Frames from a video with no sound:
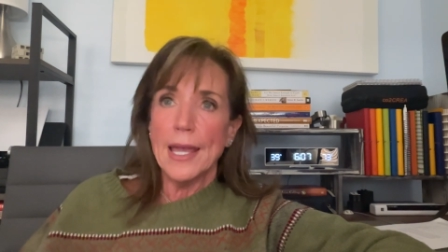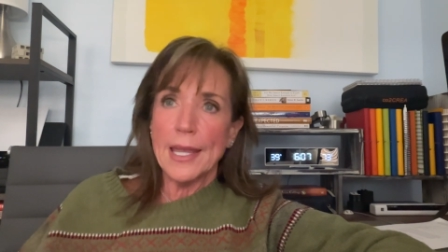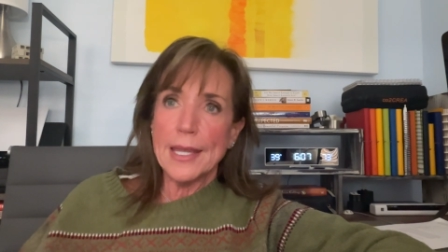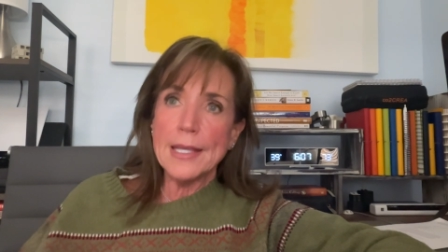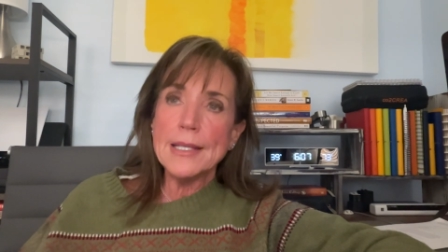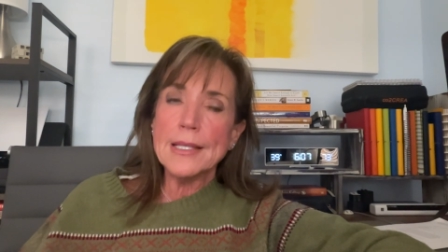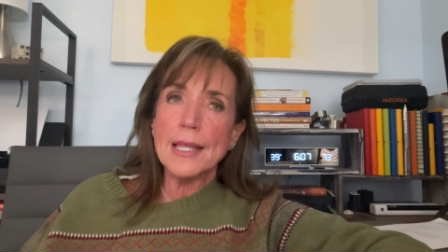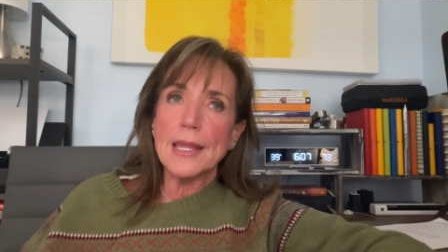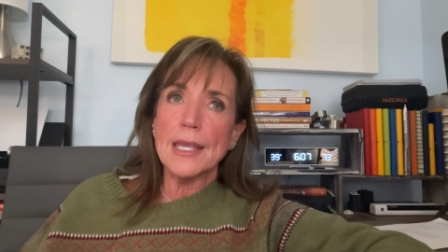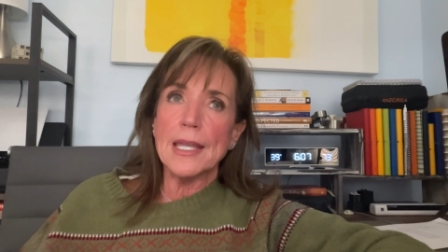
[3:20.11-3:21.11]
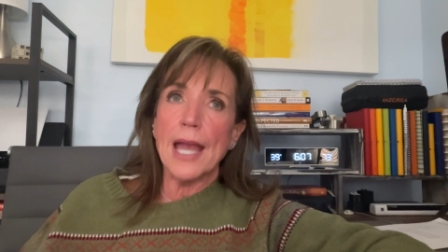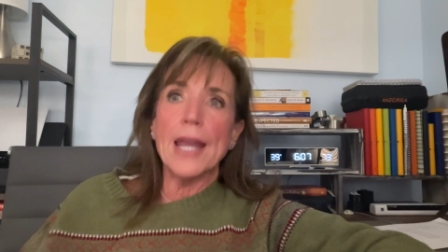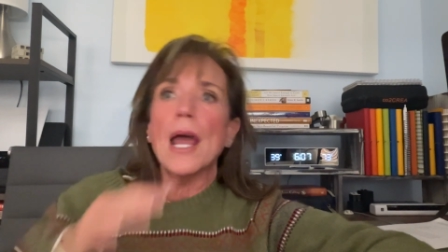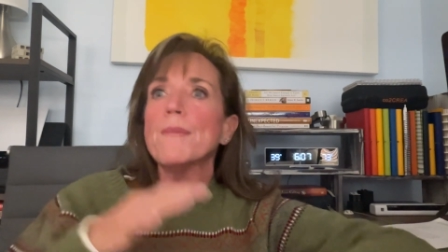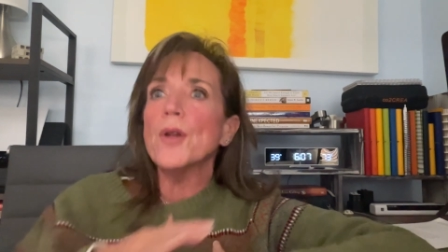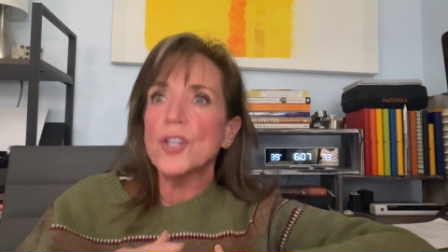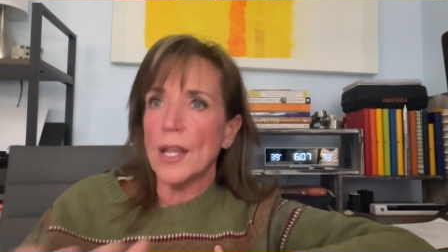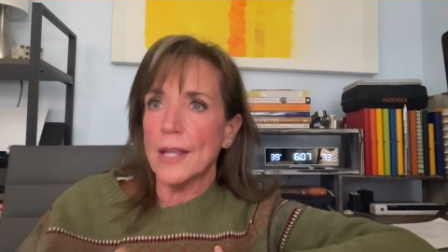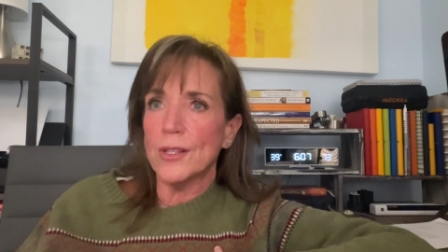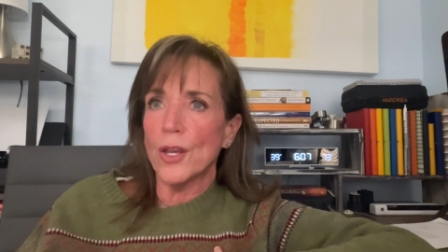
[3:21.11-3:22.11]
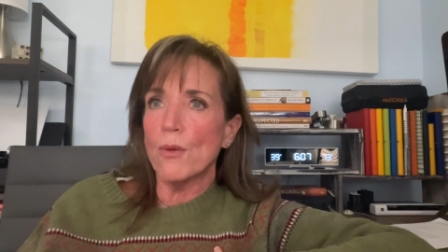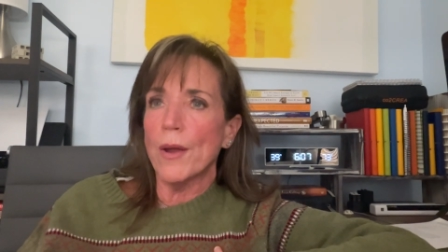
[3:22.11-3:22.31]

is the, and I appreciate that you're